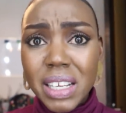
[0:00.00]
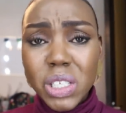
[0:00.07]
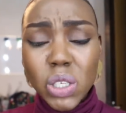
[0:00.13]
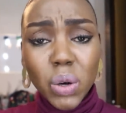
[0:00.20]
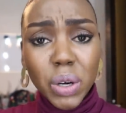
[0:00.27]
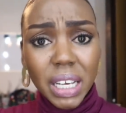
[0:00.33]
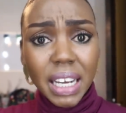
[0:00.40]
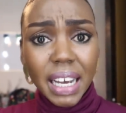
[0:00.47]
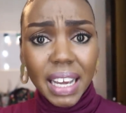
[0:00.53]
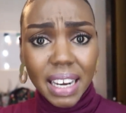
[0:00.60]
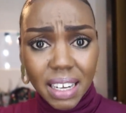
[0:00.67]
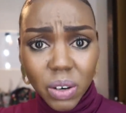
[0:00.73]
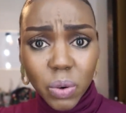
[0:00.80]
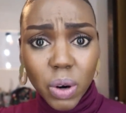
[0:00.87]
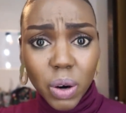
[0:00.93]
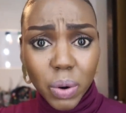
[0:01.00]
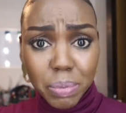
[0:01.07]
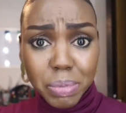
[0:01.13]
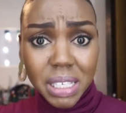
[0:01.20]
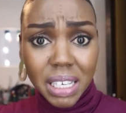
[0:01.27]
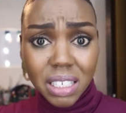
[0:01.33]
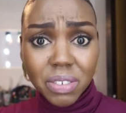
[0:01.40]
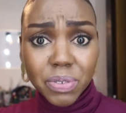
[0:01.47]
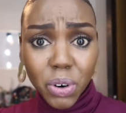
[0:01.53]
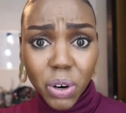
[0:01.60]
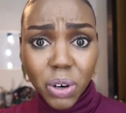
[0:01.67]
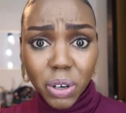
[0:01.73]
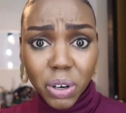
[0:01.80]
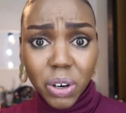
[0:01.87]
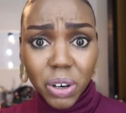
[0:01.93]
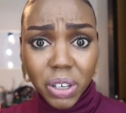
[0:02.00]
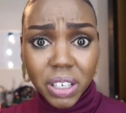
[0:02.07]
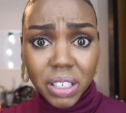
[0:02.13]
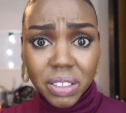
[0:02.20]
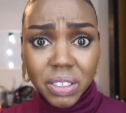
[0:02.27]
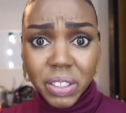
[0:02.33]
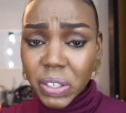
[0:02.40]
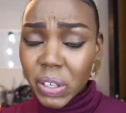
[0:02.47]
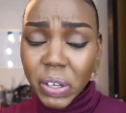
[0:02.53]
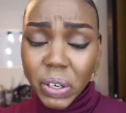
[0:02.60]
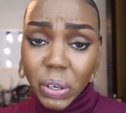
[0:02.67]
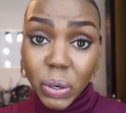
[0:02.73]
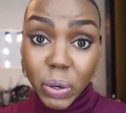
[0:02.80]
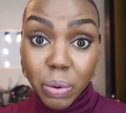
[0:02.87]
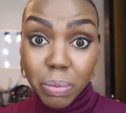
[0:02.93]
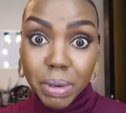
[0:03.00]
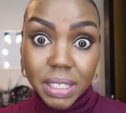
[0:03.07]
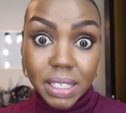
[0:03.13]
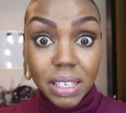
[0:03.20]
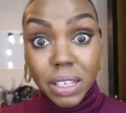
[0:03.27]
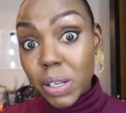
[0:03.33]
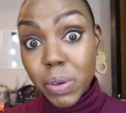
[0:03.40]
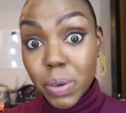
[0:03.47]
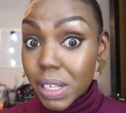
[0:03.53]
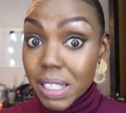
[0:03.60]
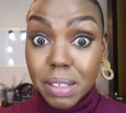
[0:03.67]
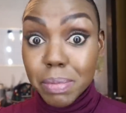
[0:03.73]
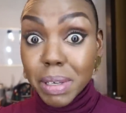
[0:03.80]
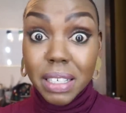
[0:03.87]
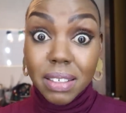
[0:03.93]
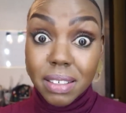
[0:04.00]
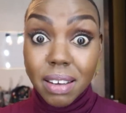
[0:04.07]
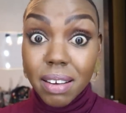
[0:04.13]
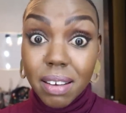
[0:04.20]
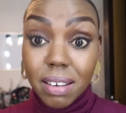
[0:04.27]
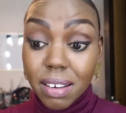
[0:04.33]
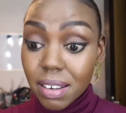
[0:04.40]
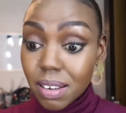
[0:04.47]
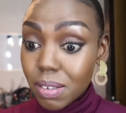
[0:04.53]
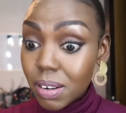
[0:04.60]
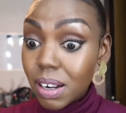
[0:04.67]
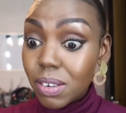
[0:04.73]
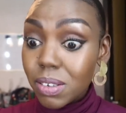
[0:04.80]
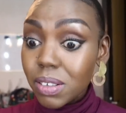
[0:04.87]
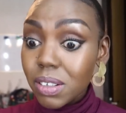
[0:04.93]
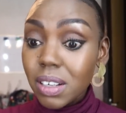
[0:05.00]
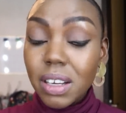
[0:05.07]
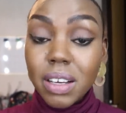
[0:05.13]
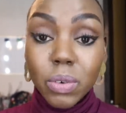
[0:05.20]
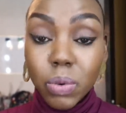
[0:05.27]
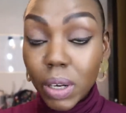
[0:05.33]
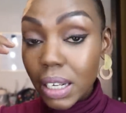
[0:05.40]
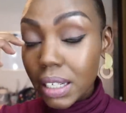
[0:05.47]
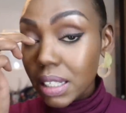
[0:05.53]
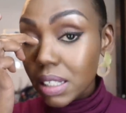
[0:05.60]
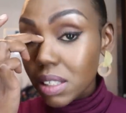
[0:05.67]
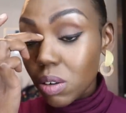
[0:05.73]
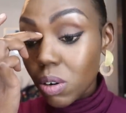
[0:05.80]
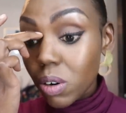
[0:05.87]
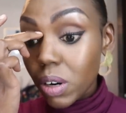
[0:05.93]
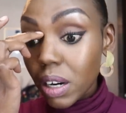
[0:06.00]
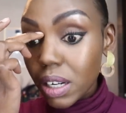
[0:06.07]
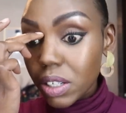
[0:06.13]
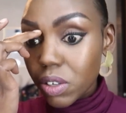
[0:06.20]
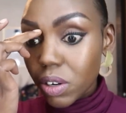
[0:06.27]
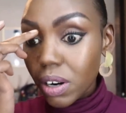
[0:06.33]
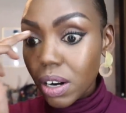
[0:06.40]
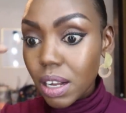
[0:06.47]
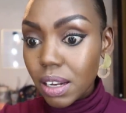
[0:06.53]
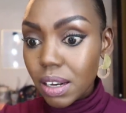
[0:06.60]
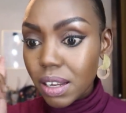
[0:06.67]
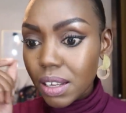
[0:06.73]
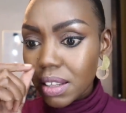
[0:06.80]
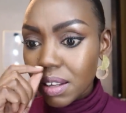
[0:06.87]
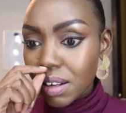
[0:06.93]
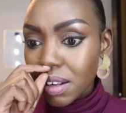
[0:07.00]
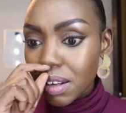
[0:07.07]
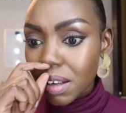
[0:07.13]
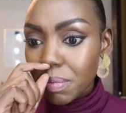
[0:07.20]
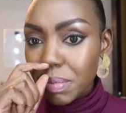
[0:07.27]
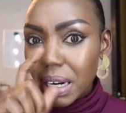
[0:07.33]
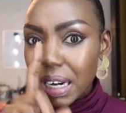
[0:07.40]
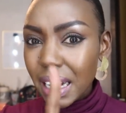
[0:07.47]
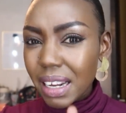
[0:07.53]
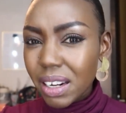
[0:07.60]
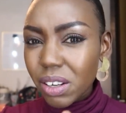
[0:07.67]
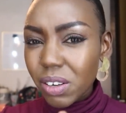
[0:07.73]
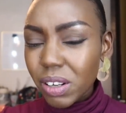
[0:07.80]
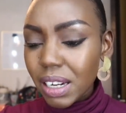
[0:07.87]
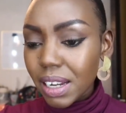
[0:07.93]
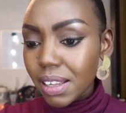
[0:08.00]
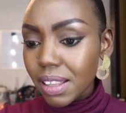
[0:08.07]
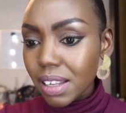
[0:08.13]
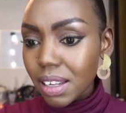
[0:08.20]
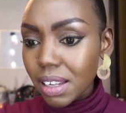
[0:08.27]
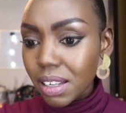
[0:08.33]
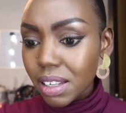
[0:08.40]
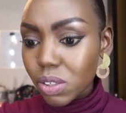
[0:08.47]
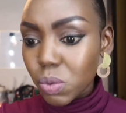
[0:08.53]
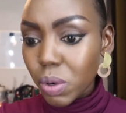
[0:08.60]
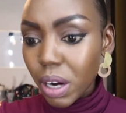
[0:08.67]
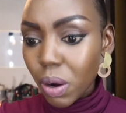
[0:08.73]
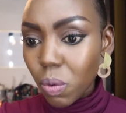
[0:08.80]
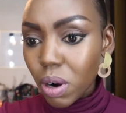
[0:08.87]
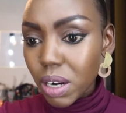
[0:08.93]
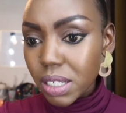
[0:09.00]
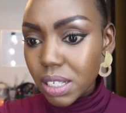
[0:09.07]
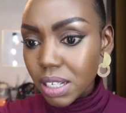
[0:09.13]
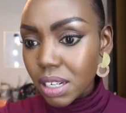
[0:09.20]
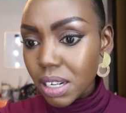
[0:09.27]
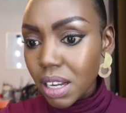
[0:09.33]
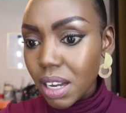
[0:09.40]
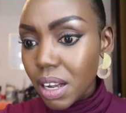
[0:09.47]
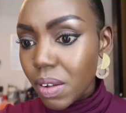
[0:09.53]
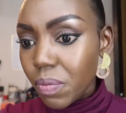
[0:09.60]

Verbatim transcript: So nikaenda kwa website 4 o'clock. Kube zilikuwa zimeisha. Wow. Well, at least the All Natural and the Millennial, I think, is what I wanted.